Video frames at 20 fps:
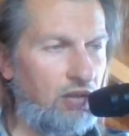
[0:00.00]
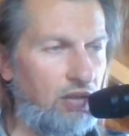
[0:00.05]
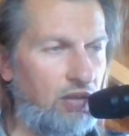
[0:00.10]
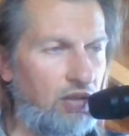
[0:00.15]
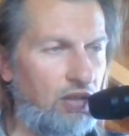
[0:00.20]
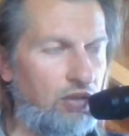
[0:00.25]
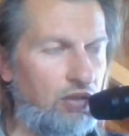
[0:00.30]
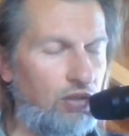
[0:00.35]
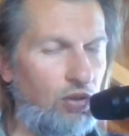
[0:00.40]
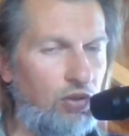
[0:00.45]

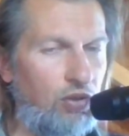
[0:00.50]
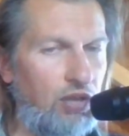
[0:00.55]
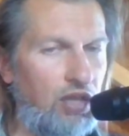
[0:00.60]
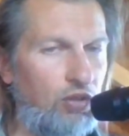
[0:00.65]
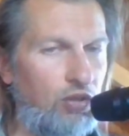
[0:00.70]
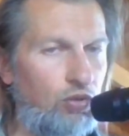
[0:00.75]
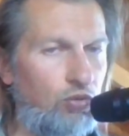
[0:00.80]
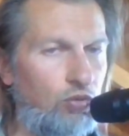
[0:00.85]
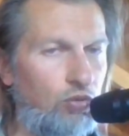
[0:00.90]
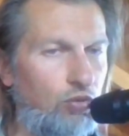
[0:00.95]
There's no
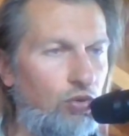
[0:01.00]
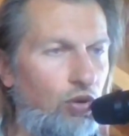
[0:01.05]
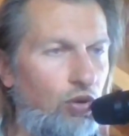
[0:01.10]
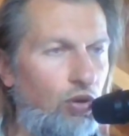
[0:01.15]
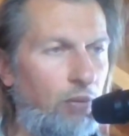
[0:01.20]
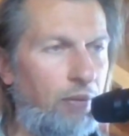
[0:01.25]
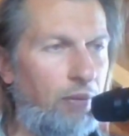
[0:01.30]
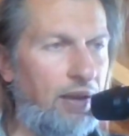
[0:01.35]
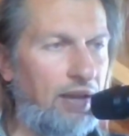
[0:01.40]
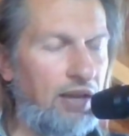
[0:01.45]
need to
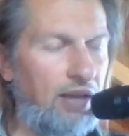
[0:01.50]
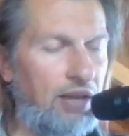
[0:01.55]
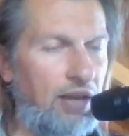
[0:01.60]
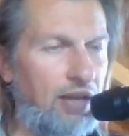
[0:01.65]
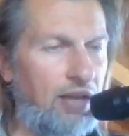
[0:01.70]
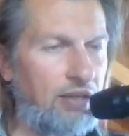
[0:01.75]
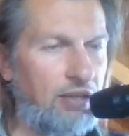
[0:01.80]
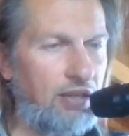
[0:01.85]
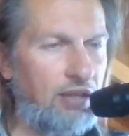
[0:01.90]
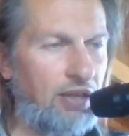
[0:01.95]
go back and
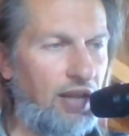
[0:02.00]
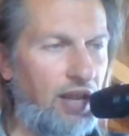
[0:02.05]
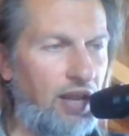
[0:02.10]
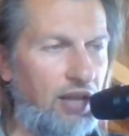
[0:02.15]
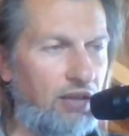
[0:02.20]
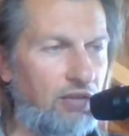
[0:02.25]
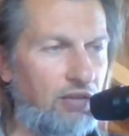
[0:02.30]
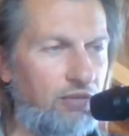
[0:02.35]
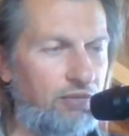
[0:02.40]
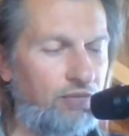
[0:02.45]
ask
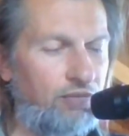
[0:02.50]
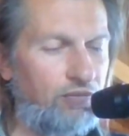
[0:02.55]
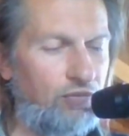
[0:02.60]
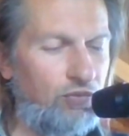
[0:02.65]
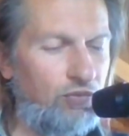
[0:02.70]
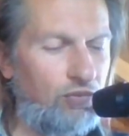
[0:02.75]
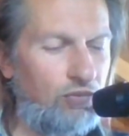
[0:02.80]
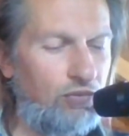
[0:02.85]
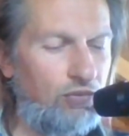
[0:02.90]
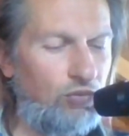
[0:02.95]
again.
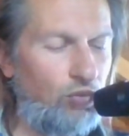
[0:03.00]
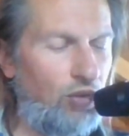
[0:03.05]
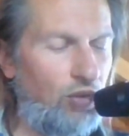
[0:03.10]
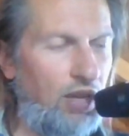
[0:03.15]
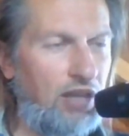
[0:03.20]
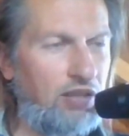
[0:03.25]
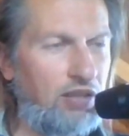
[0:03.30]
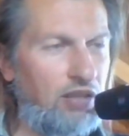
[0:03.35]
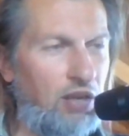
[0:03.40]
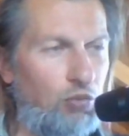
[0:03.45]
We
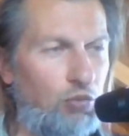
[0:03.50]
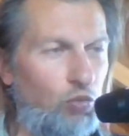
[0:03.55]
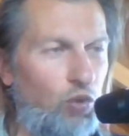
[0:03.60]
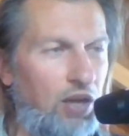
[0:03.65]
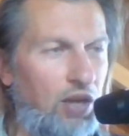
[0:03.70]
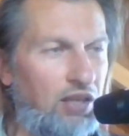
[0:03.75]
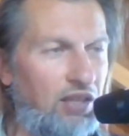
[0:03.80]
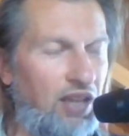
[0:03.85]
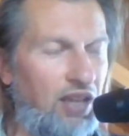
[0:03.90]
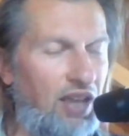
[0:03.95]
ask
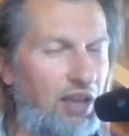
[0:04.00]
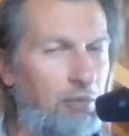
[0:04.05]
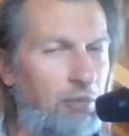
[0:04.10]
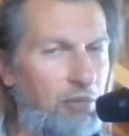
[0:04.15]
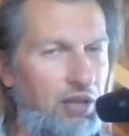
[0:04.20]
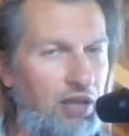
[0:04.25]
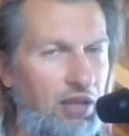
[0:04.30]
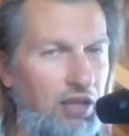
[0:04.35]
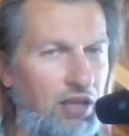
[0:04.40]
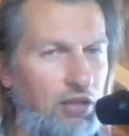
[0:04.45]
one time
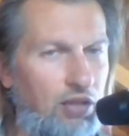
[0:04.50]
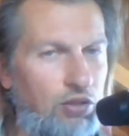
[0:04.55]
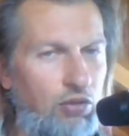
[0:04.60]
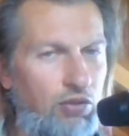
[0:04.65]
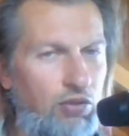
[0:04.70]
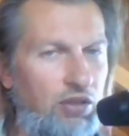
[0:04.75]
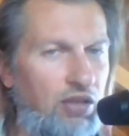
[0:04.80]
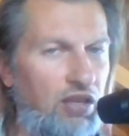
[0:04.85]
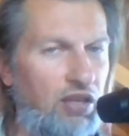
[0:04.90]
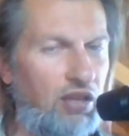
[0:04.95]
and then it's
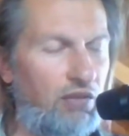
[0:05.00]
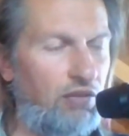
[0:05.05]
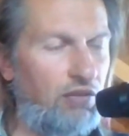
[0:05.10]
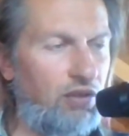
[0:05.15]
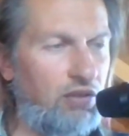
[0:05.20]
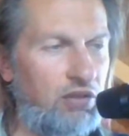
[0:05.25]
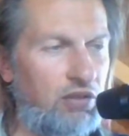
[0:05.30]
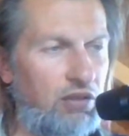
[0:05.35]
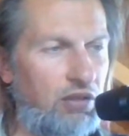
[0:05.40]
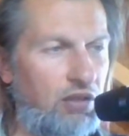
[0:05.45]
already
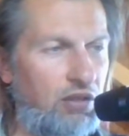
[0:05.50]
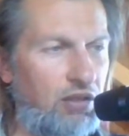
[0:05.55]
given.